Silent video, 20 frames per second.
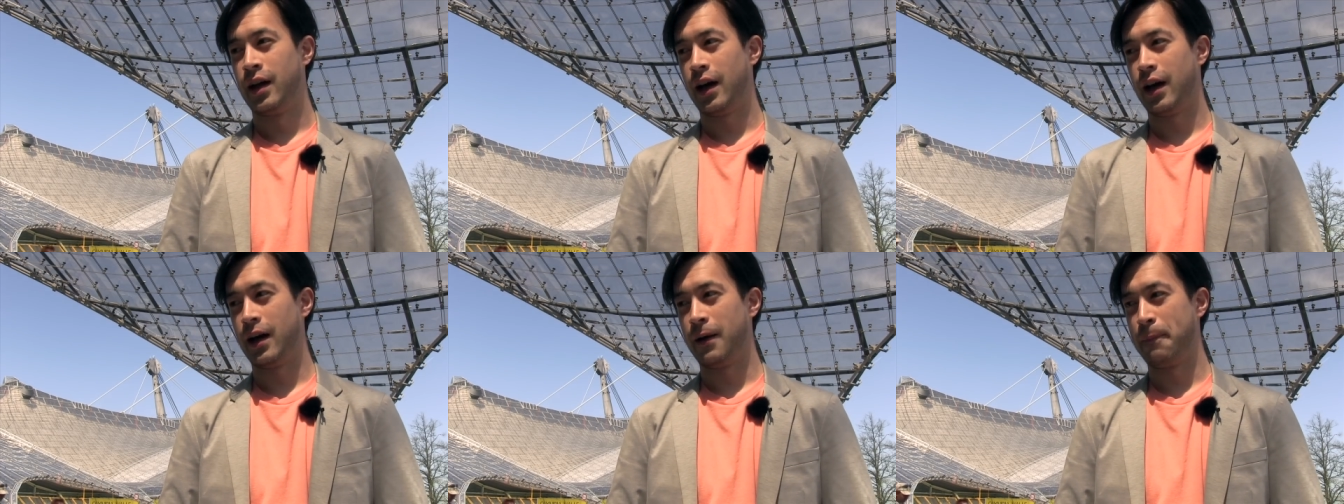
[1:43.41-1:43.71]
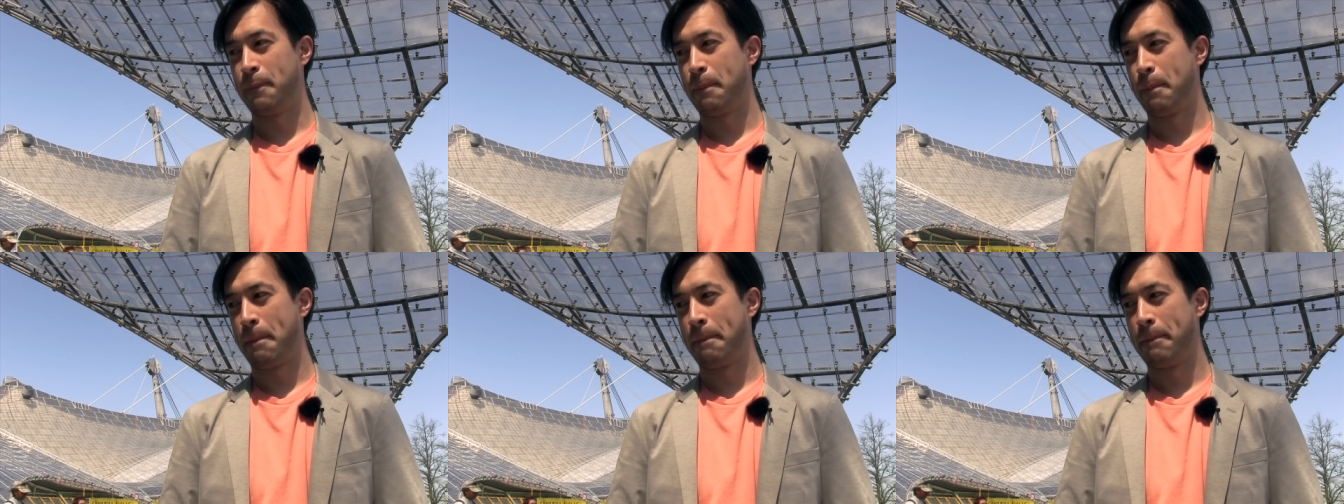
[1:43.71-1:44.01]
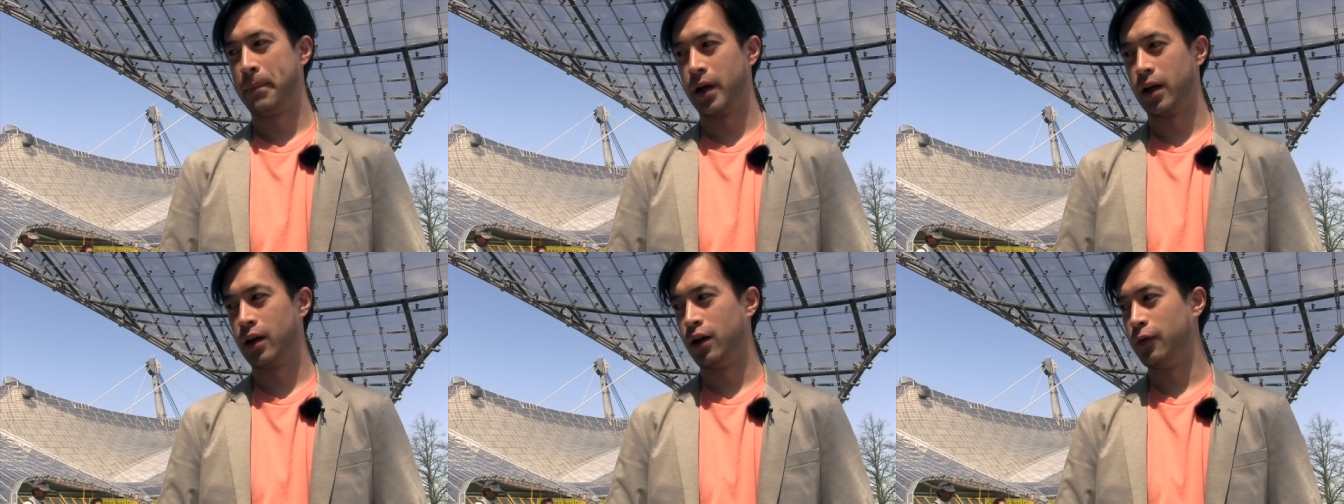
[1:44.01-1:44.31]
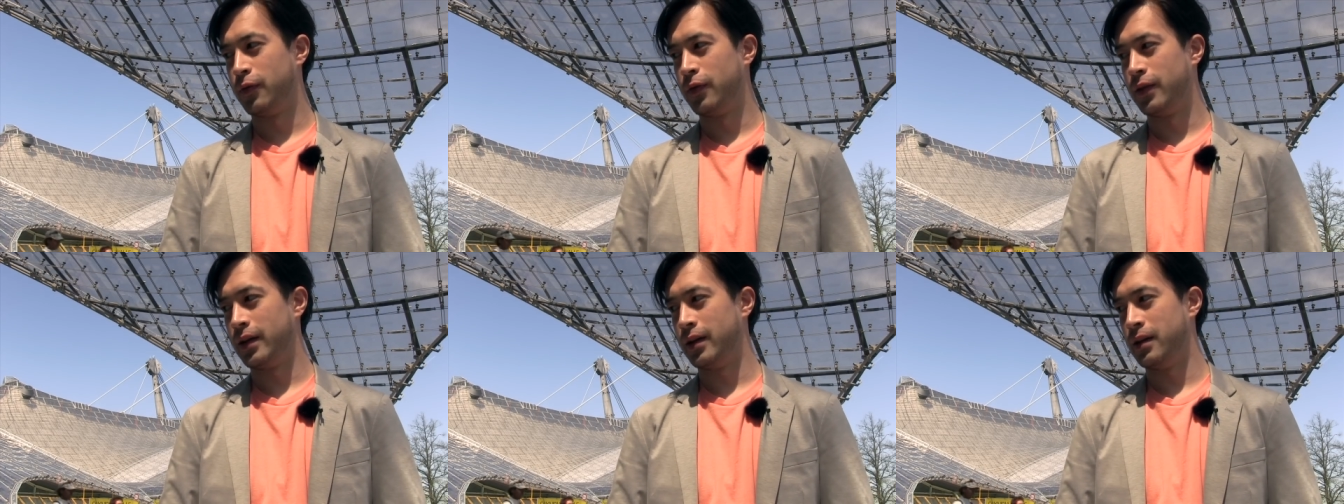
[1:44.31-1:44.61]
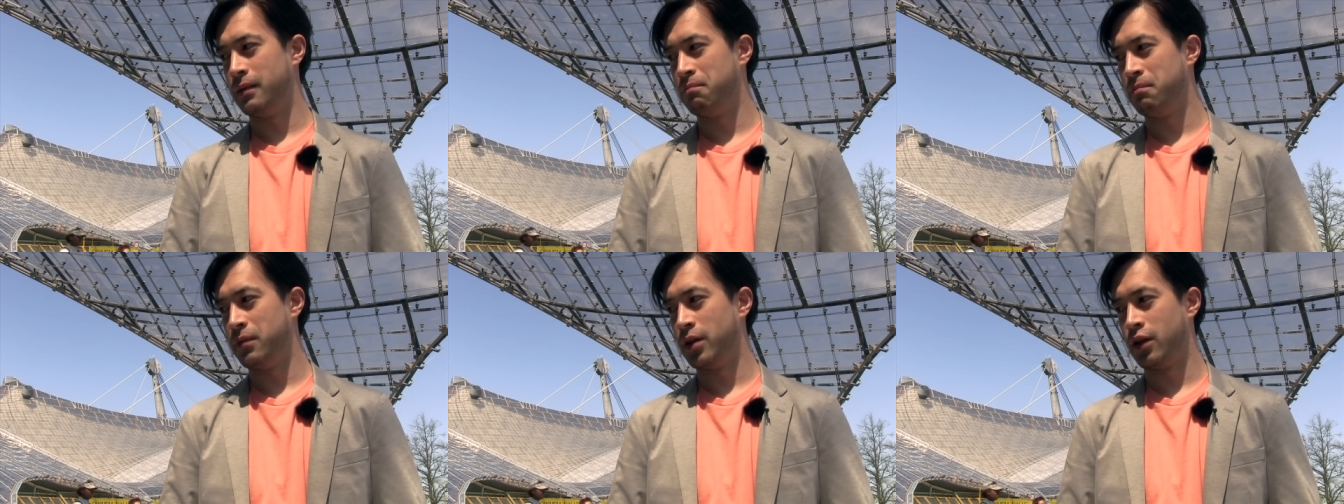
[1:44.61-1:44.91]
Um, but
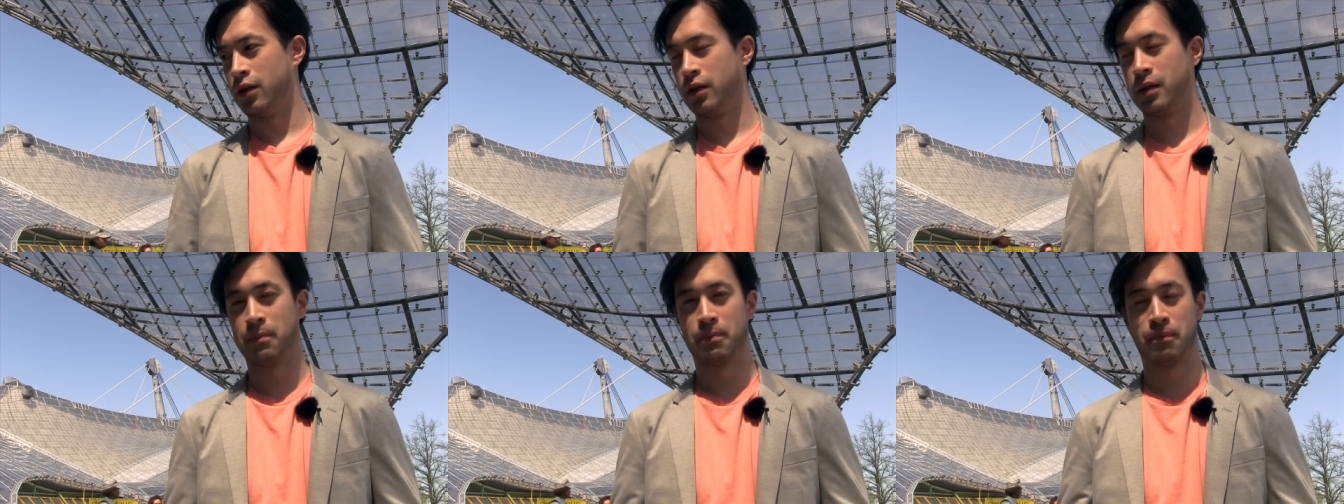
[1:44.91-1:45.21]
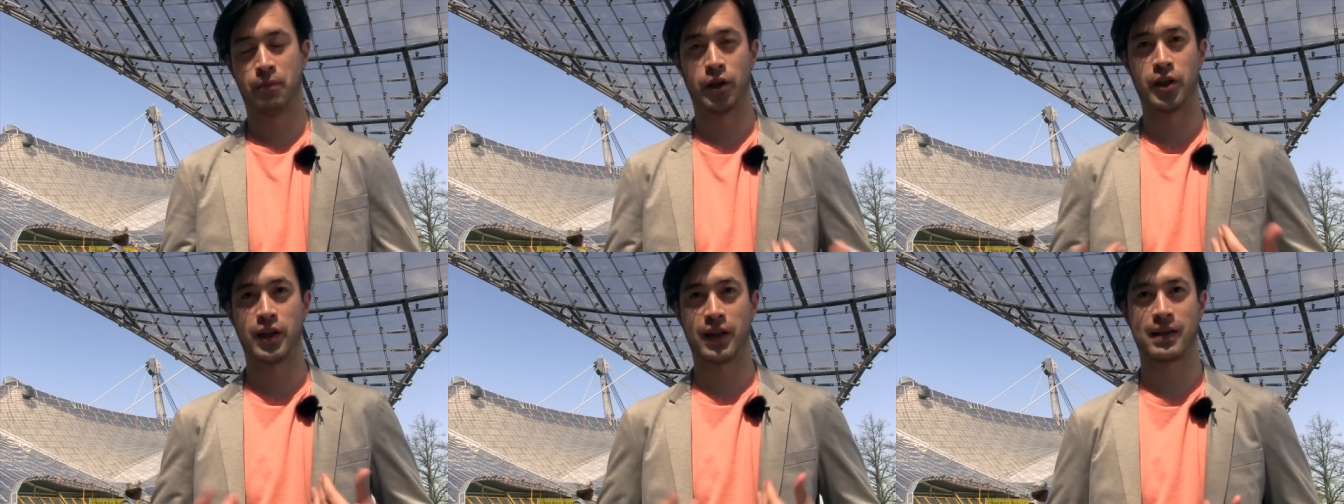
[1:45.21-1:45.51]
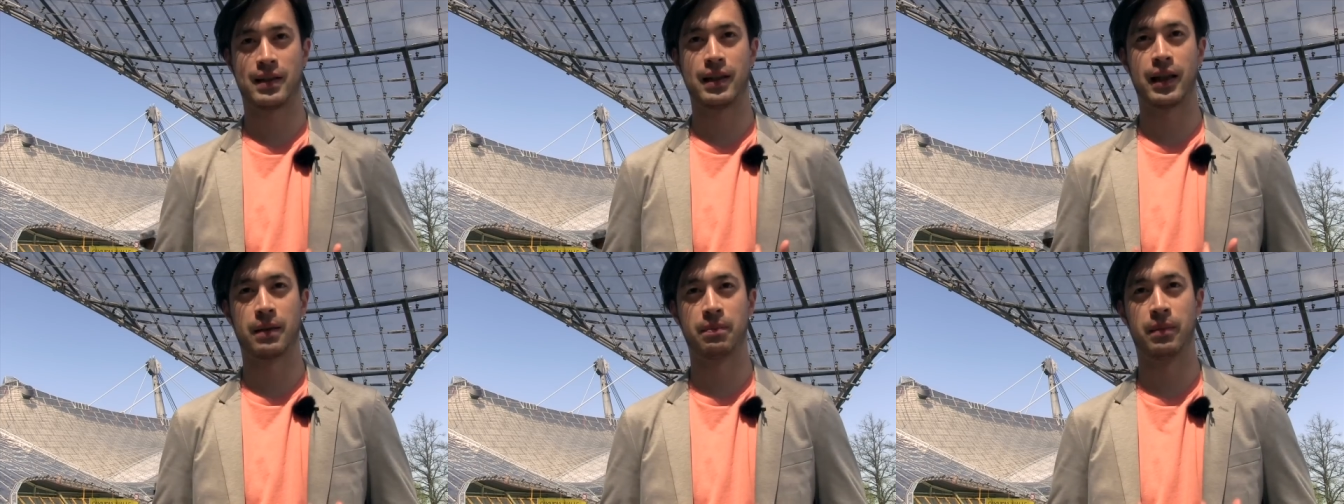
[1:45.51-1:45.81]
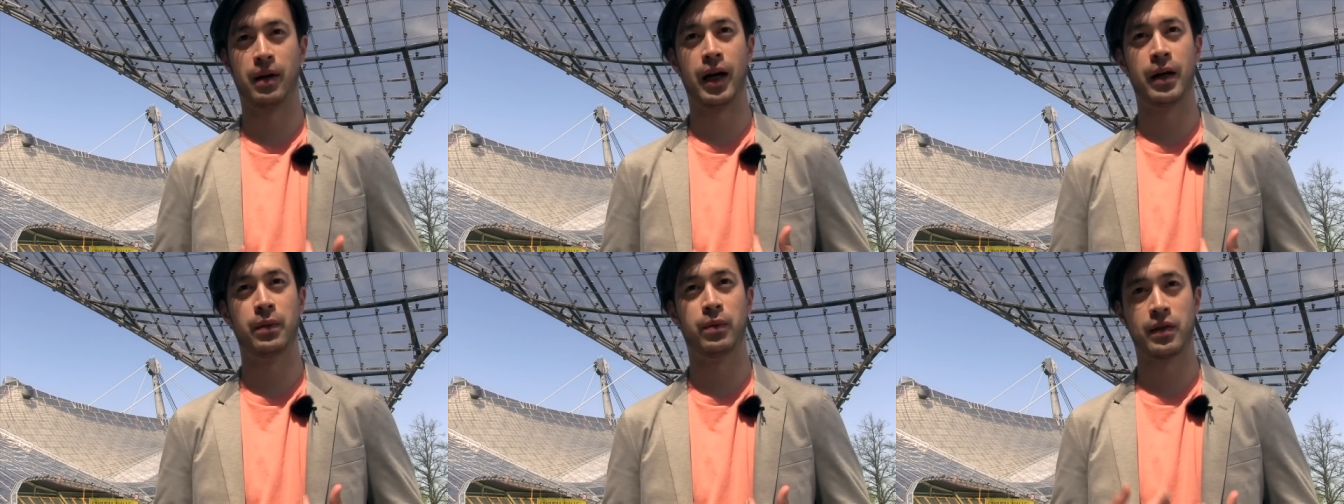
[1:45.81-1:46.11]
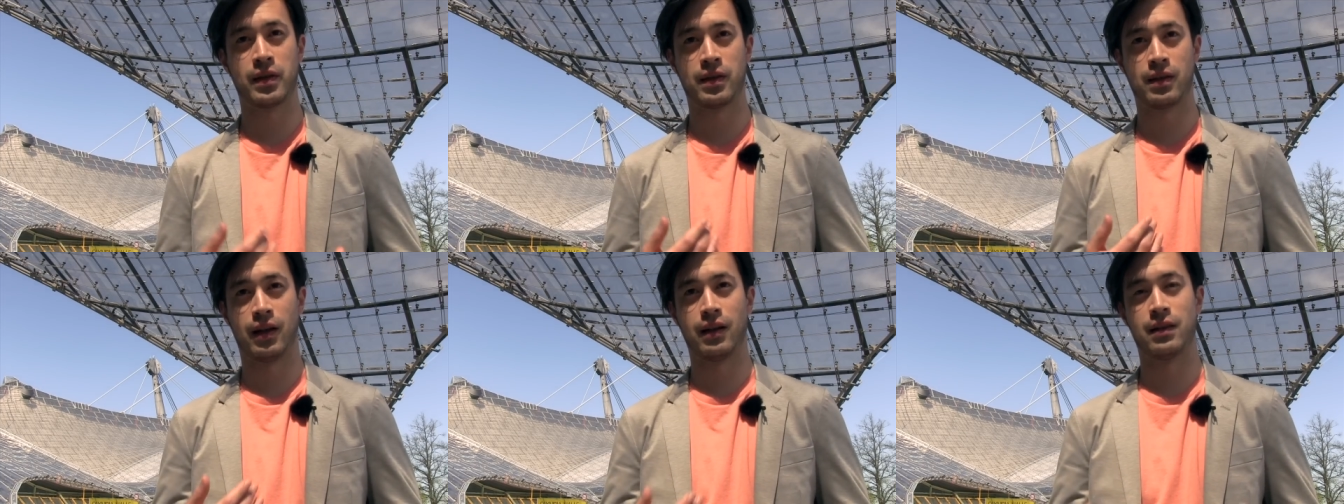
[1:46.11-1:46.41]
hopefully, you know, projects like mine
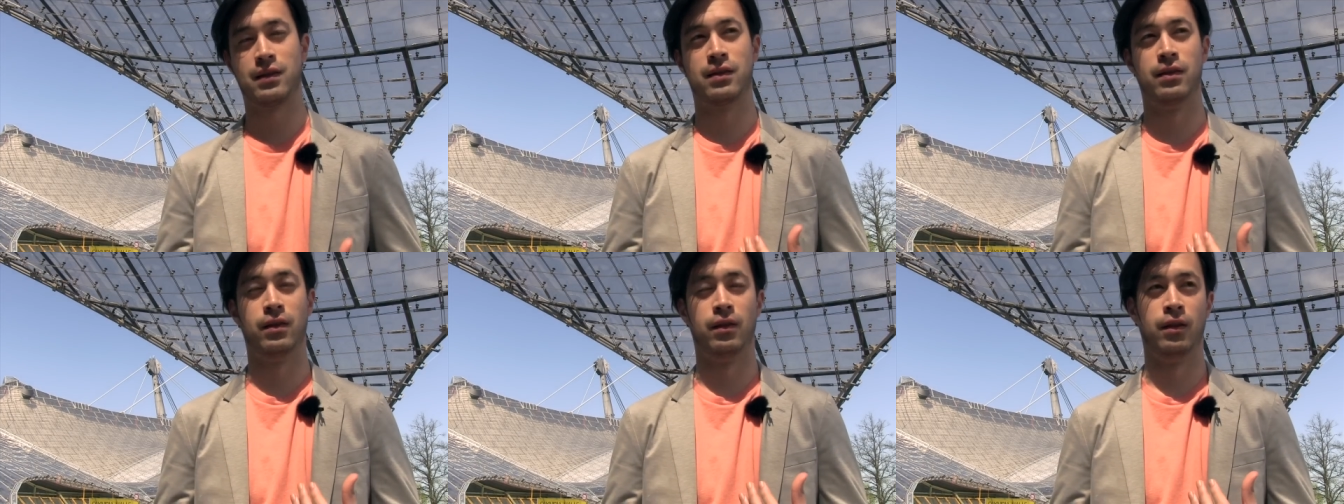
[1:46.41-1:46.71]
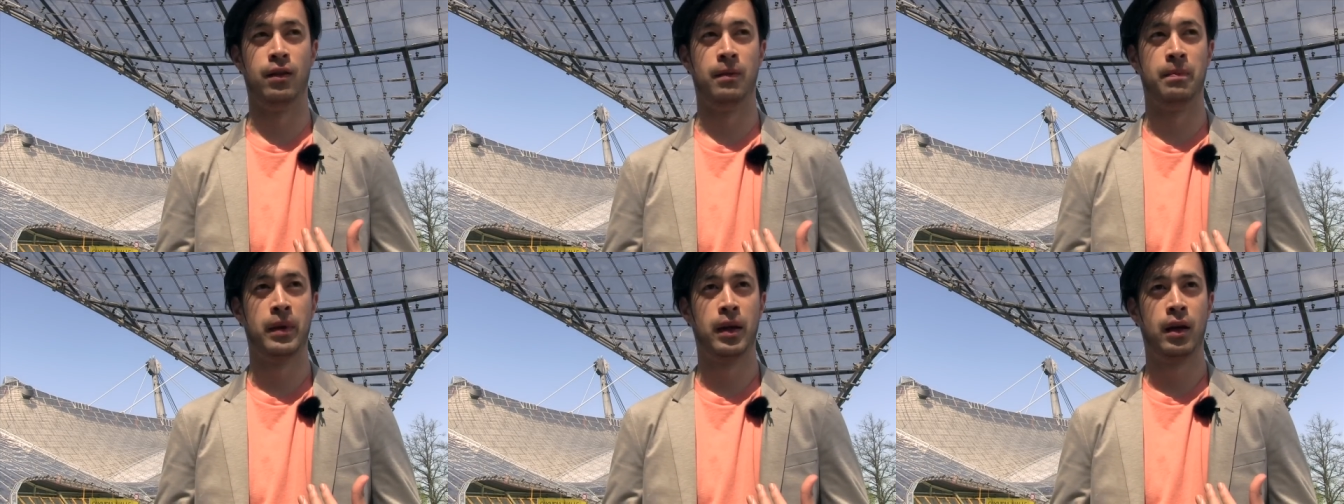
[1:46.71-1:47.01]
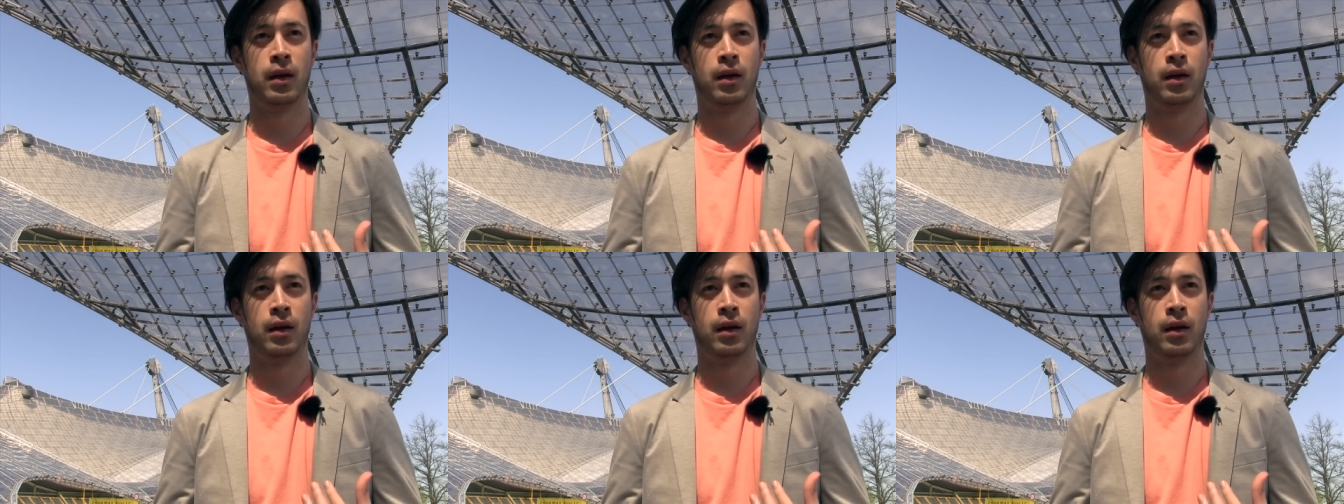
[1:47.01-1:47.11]
will start to